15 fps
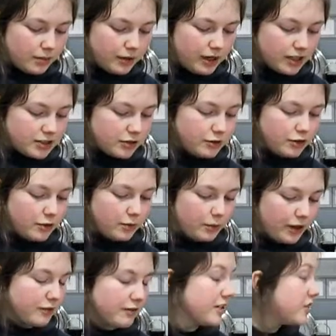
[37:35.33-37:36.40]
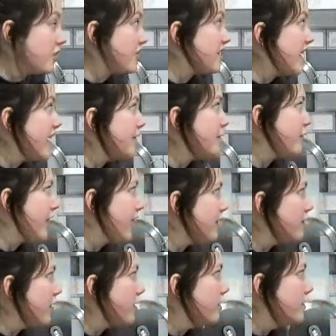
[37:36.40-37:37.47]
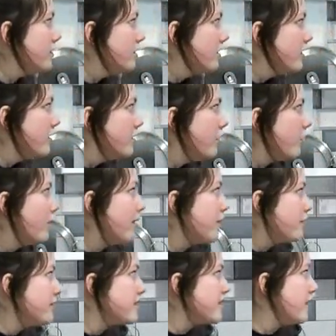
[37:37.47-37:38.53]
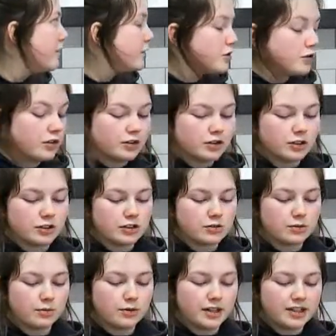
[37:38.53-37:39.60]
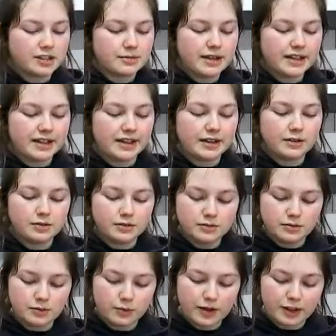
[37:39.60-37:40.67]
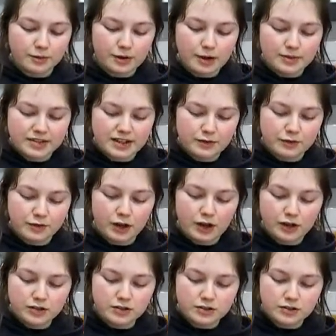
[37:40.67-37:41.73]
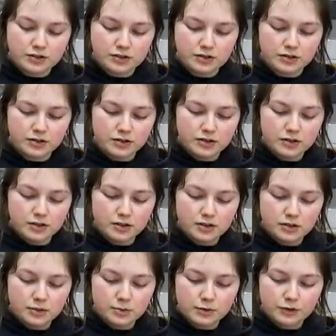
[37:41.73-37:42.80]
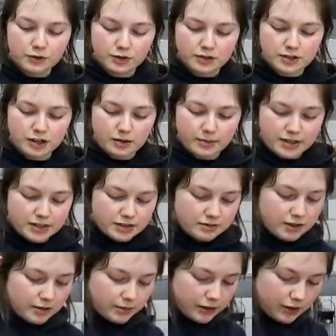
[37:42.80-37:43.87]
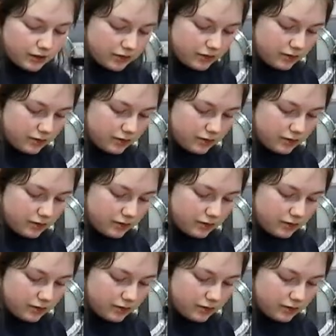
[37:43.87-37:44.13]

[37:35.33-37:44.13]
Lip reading: But I don't know whether it's just there for flavour or whether it's there for structure. So I wanted to make it with Parmesan first before I start messing around with it.